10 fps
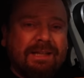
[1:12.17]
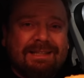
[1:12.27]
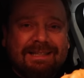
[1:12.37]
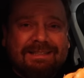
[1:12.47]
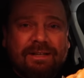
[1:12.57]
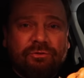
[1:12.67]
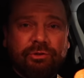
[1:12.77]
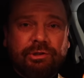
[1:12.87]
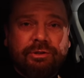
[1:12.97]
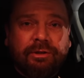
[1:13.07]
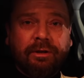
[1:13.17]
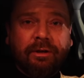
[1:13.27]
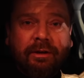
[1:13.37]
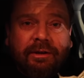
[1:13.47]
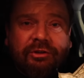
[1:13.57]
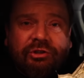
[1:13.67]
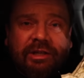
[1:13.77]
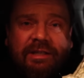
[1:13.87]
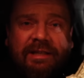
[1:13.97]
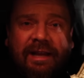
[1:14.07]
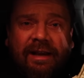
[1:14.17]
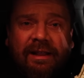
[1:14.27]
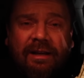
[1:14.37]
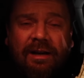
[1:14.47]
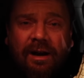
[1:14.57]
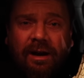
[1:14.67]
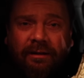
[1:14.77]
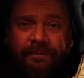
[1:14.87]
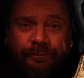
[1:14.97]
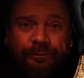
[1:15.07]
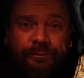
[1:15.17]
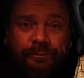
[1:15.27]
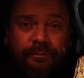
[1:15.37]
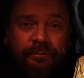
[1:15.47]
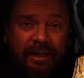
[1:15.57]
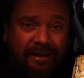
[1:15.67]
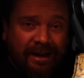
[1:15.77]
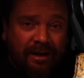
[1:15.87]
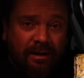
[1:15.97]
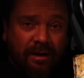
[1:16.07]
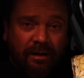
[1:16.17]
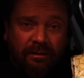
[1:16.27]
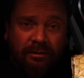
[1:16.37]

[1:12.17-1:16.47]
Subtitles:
Delessandro's cheesesteak in the car, in the hire car.